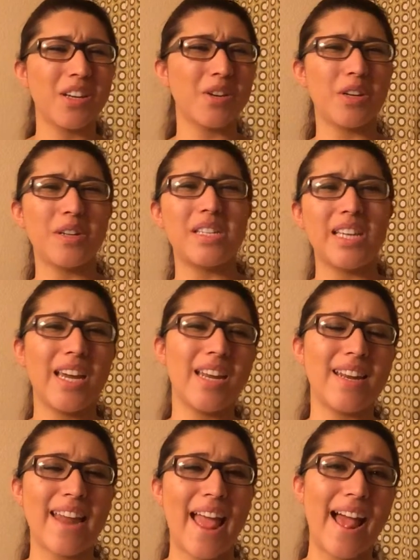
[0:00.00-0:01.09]
You know, you see it
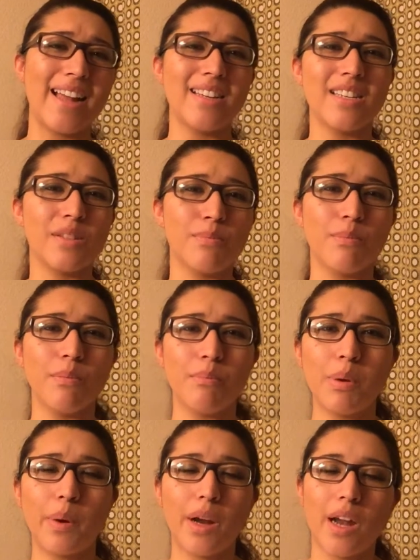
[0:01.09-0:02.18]
in ads
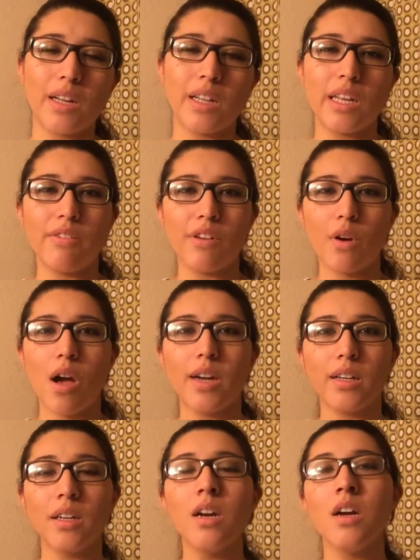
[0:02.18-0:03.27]
periodically if you're
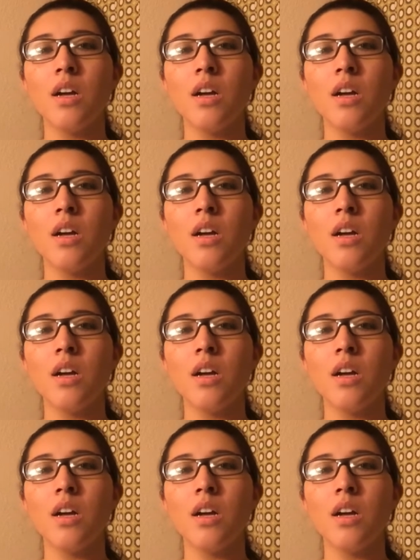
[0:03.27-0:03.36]
on